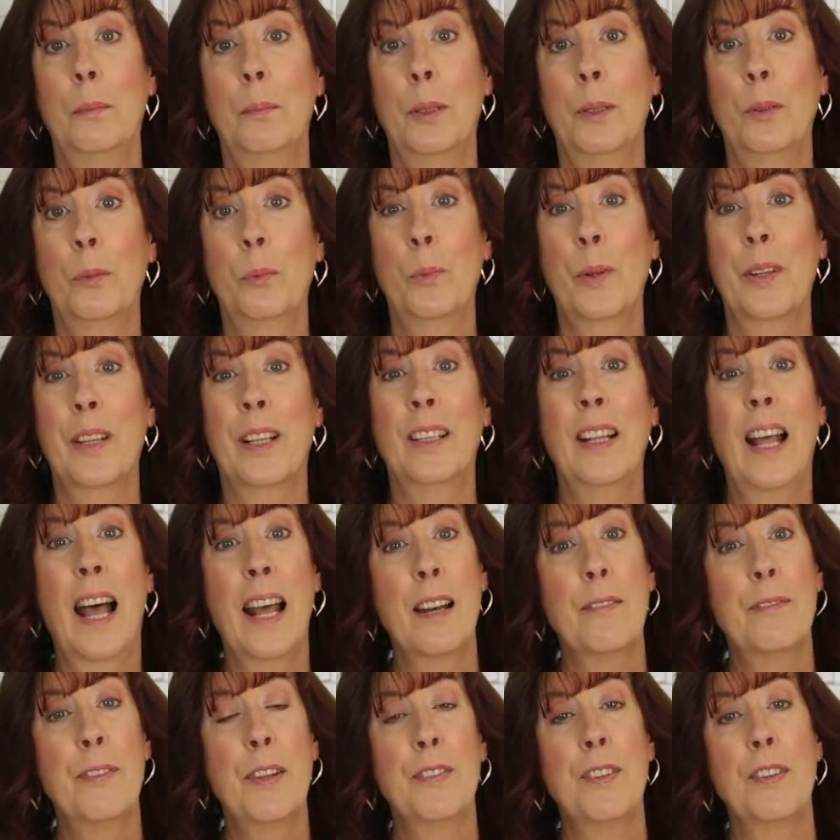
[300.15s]
But with a
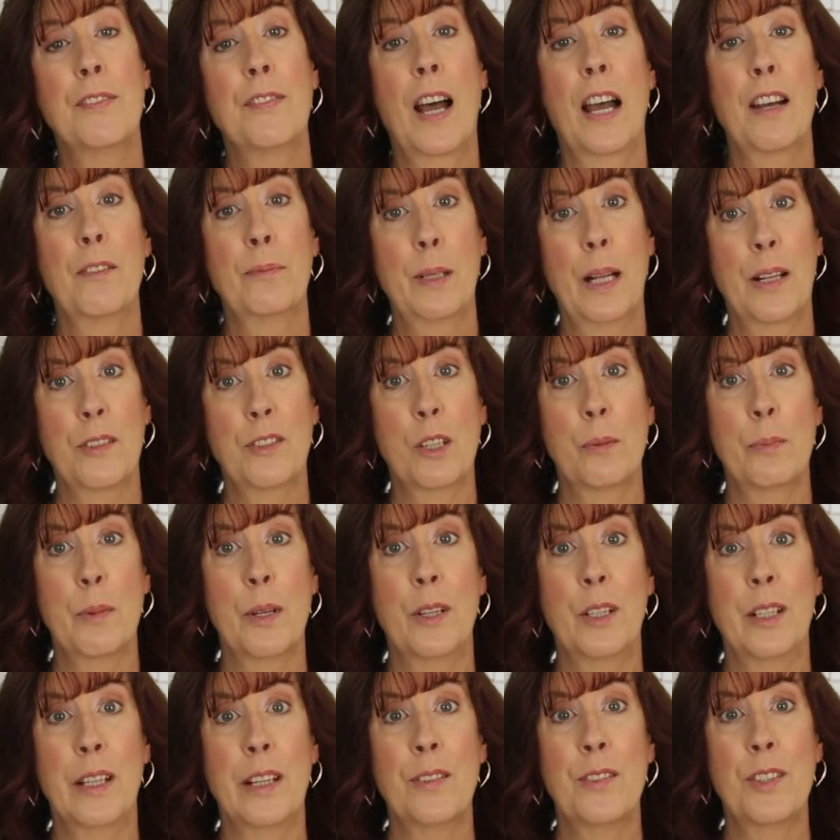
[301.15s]
lot of fifty-five plus
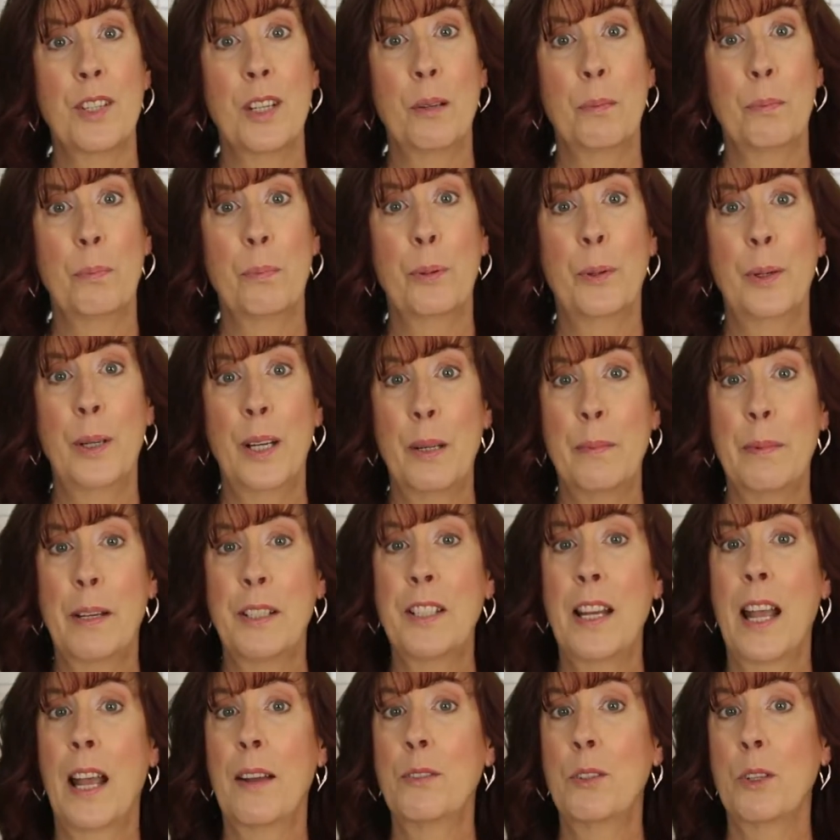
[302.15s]
communities, you pretty
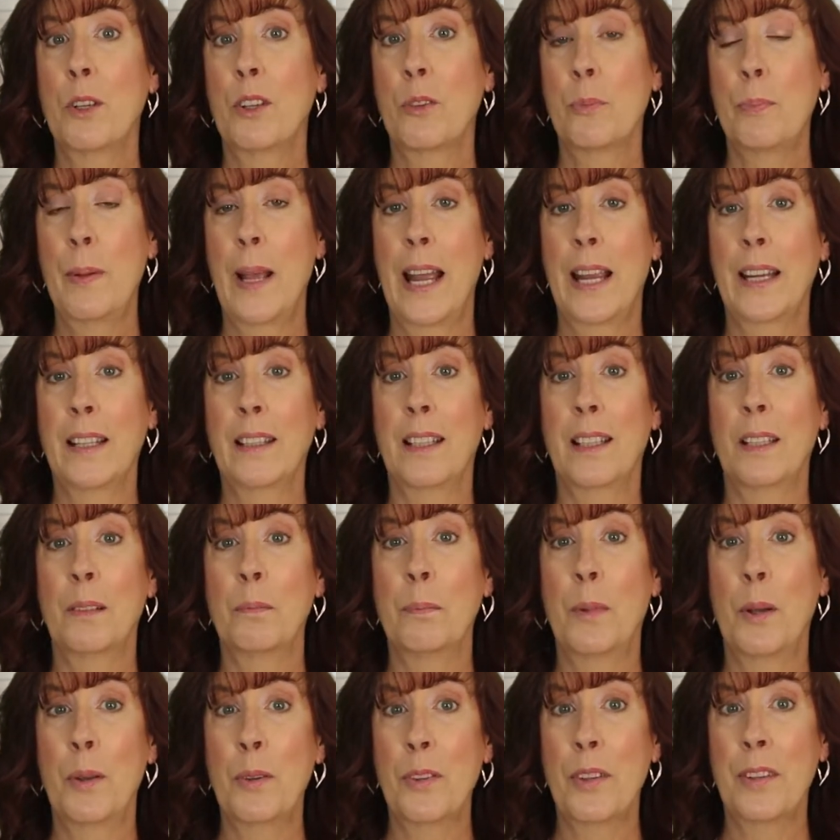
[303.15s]
much have to expect
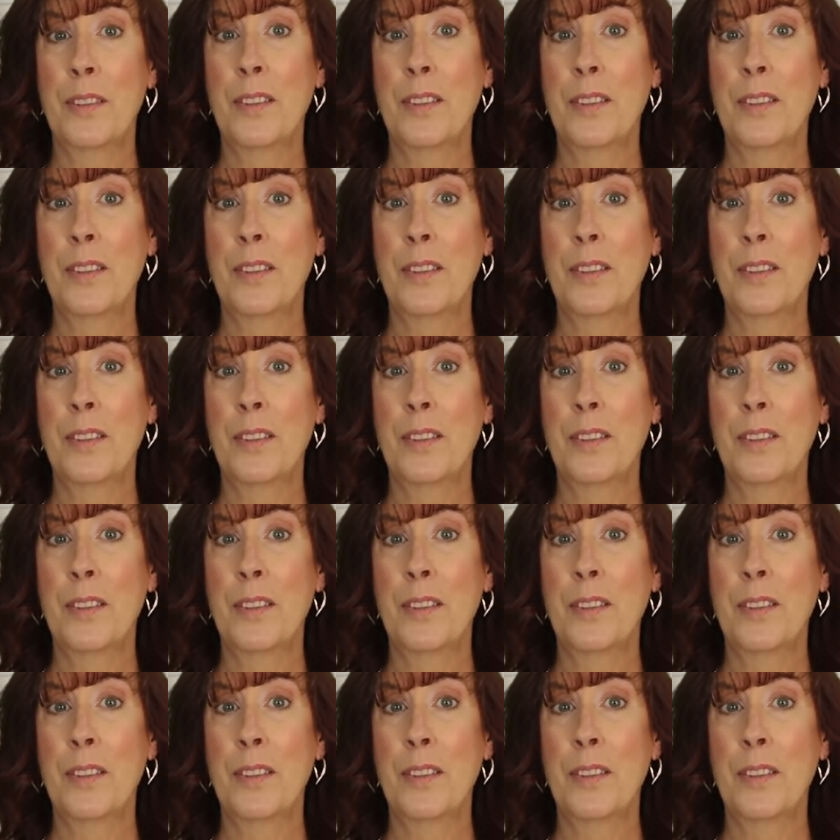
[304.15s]
that most of